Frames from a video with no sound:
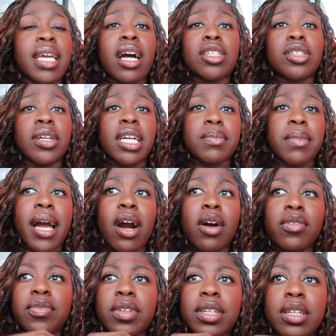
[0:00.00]
Yeah, I'll show you guys my
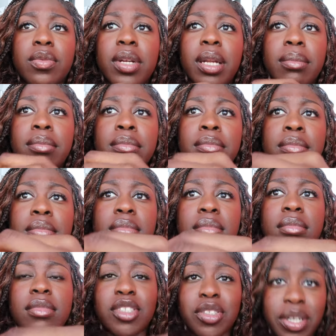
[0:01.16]
outfit when I'm
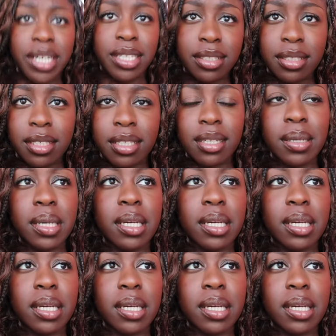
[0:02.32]
dressed.